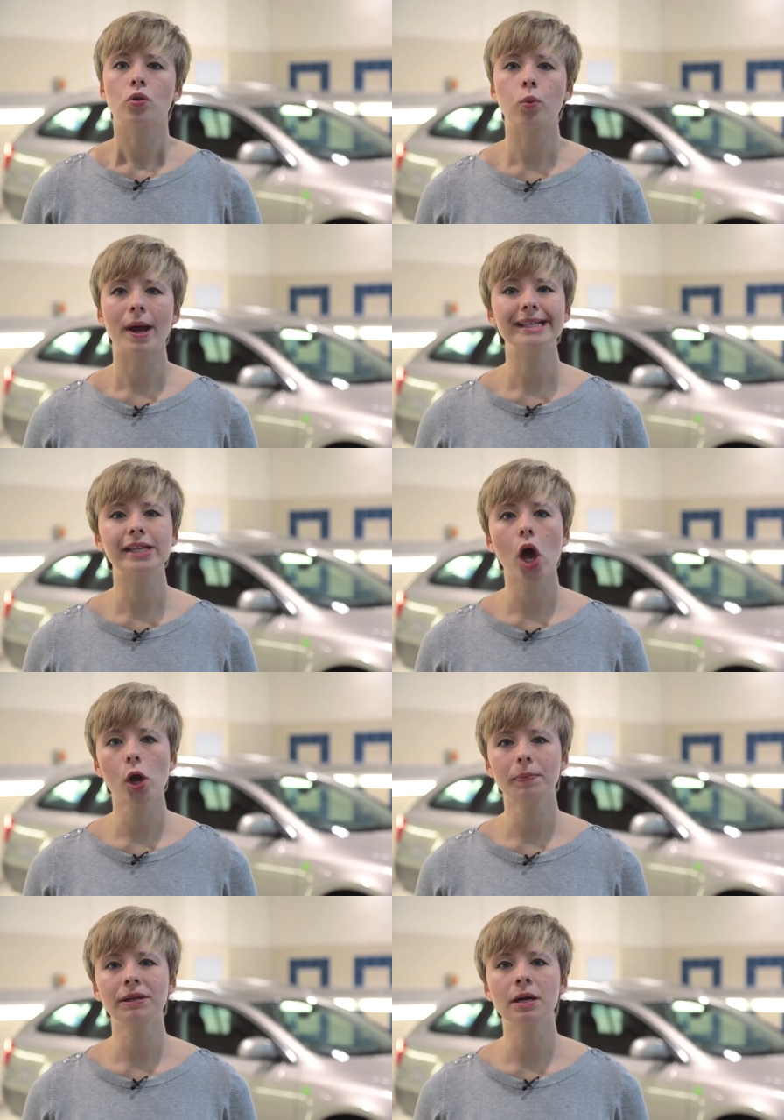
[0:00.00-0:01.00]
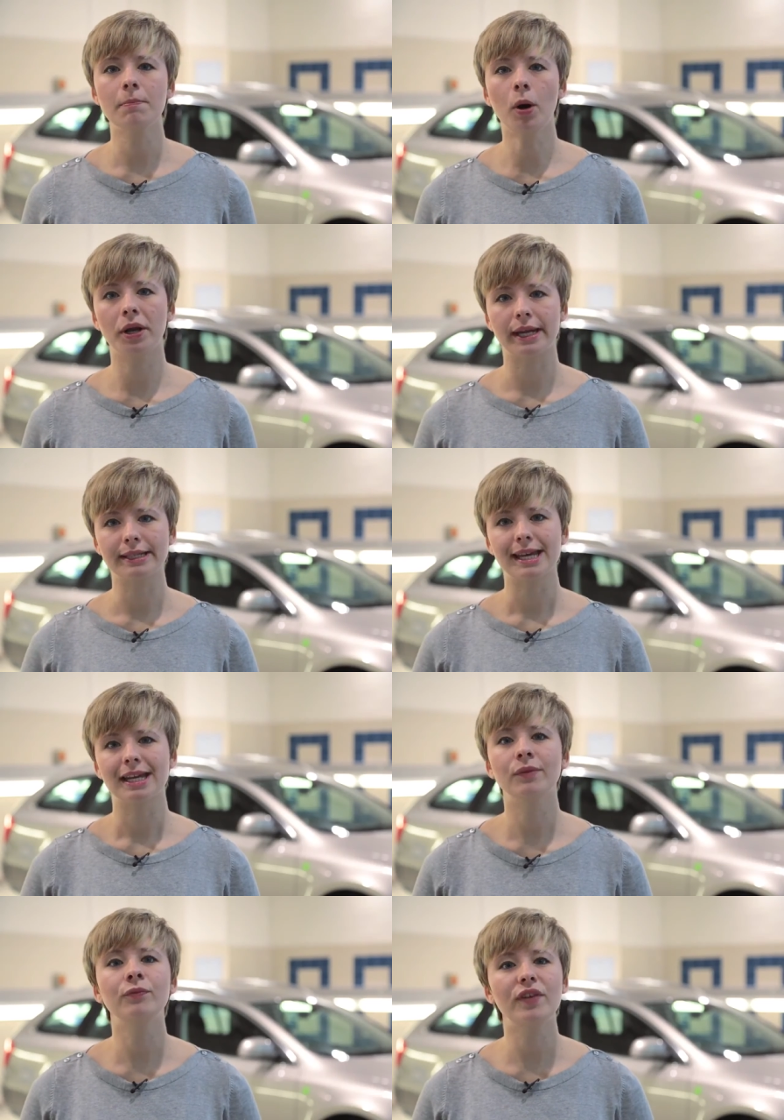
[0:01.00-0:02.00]
The way to opening a bonnet
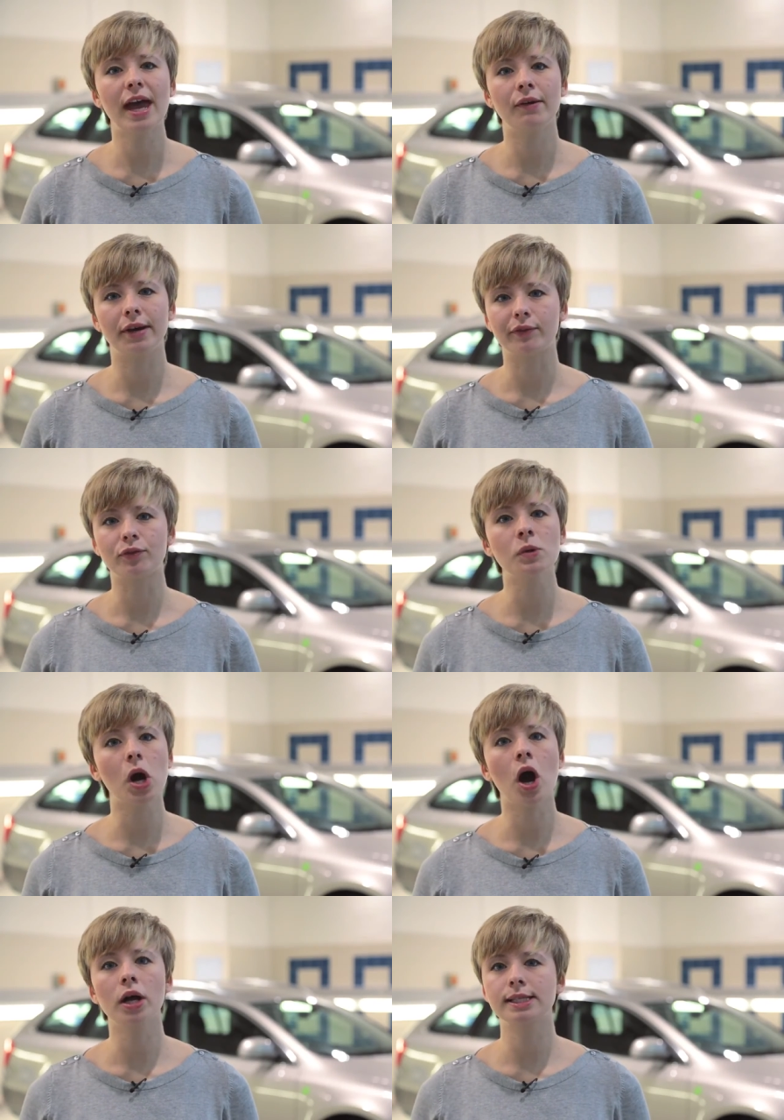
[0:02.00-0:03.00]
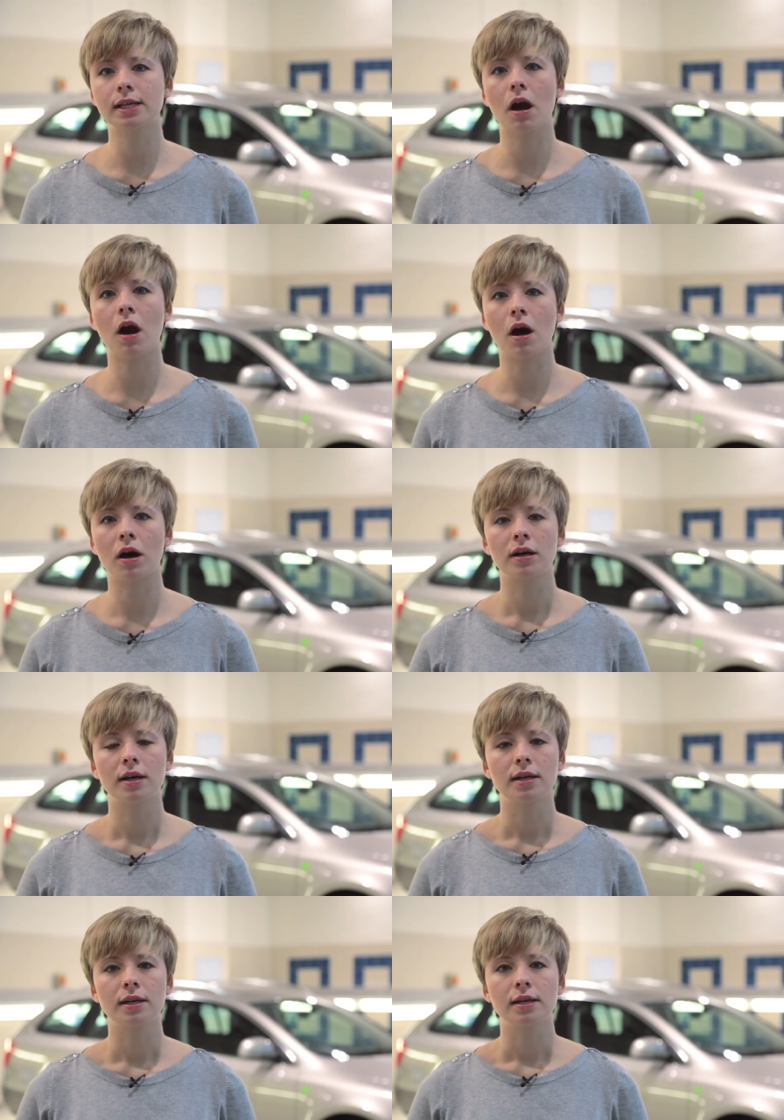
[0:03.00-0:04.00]
can vary from car to car,
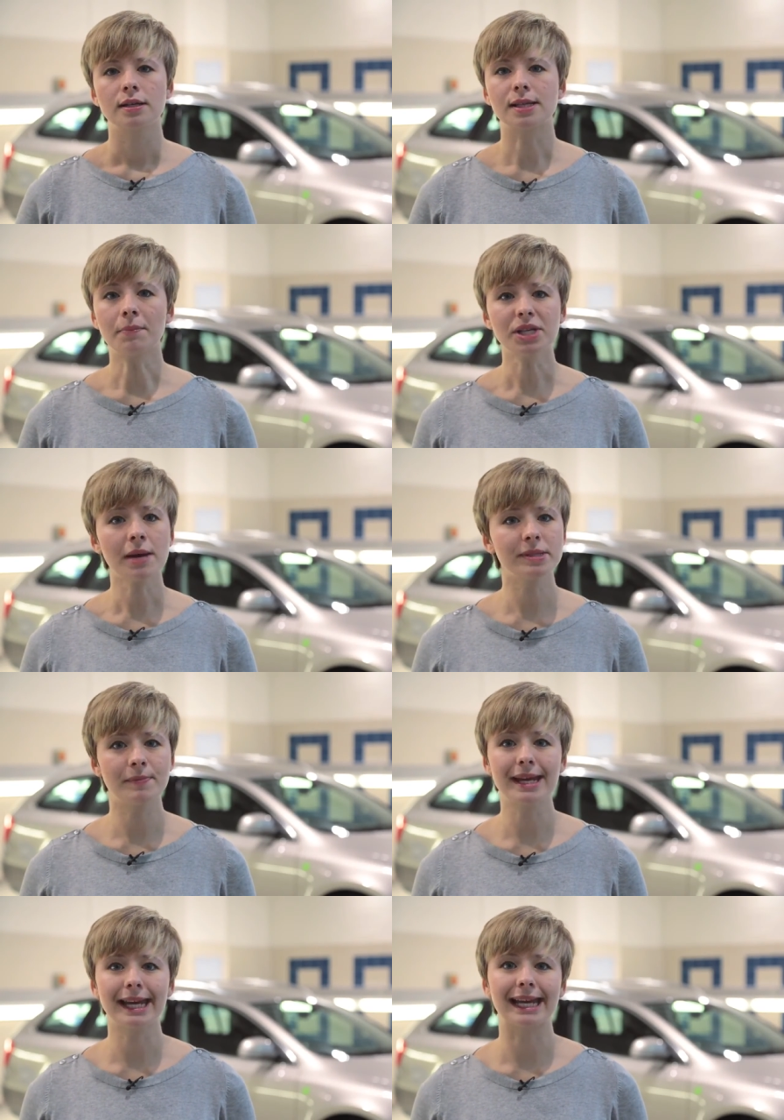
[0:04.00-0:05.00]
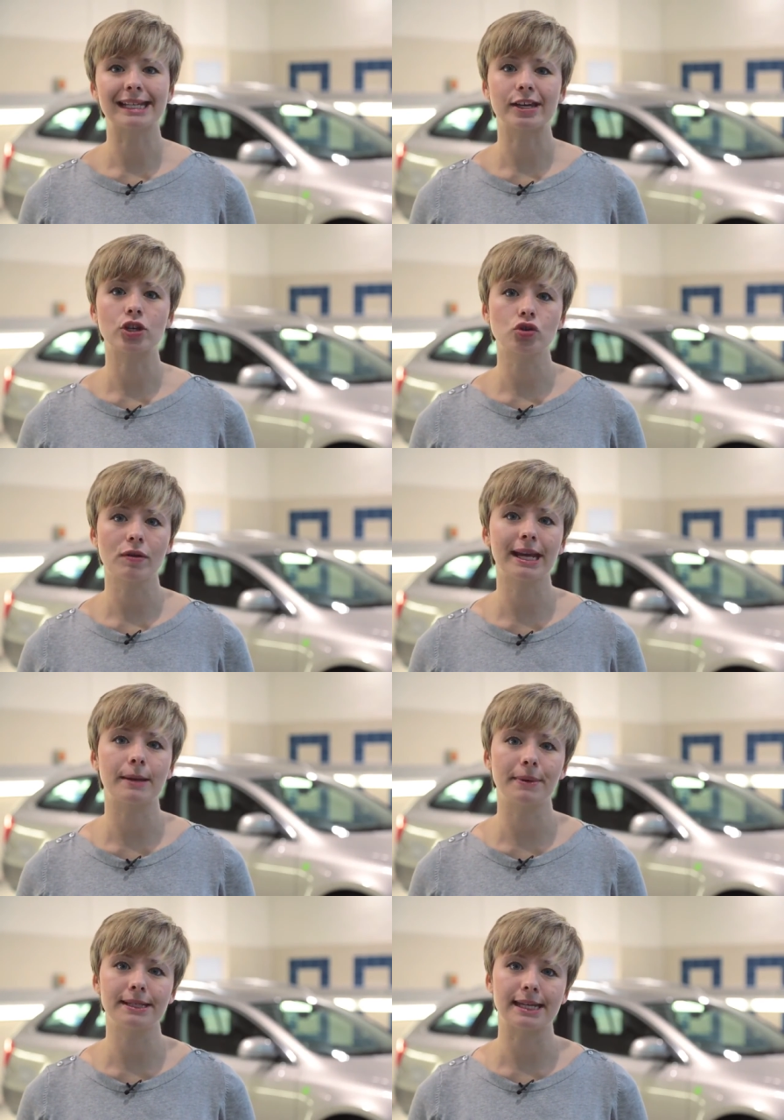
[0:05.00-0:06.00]
sometimes making it a
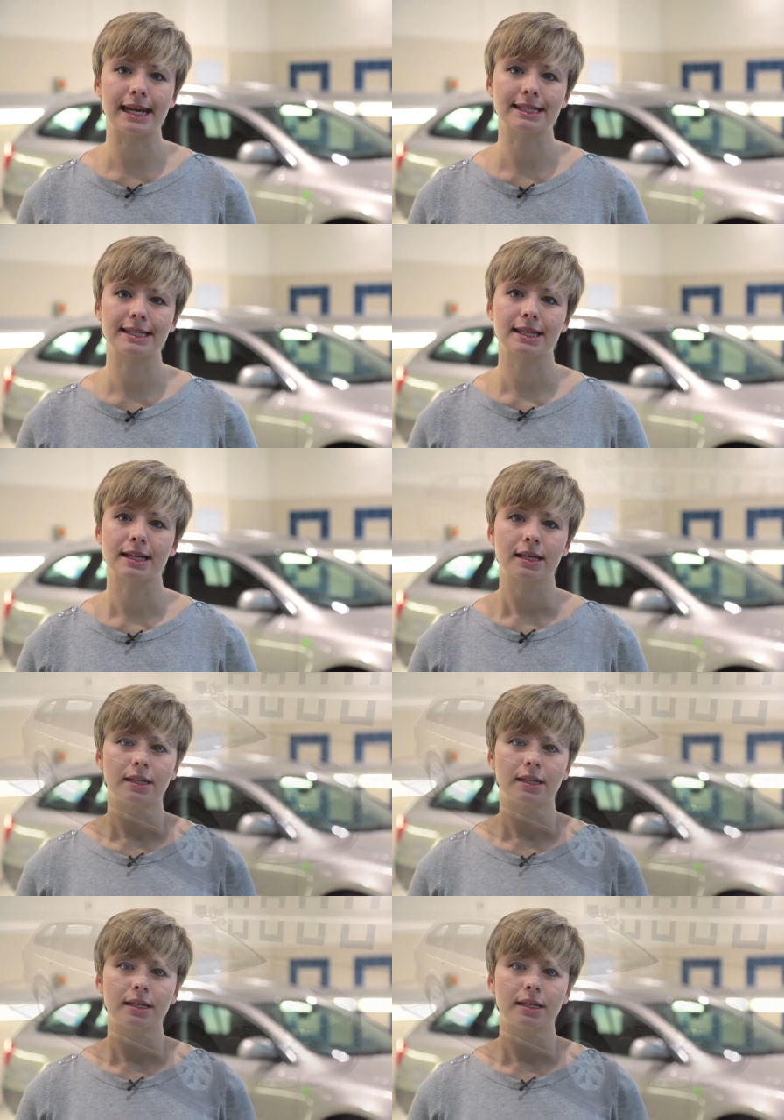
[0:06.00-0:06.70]
tricky business.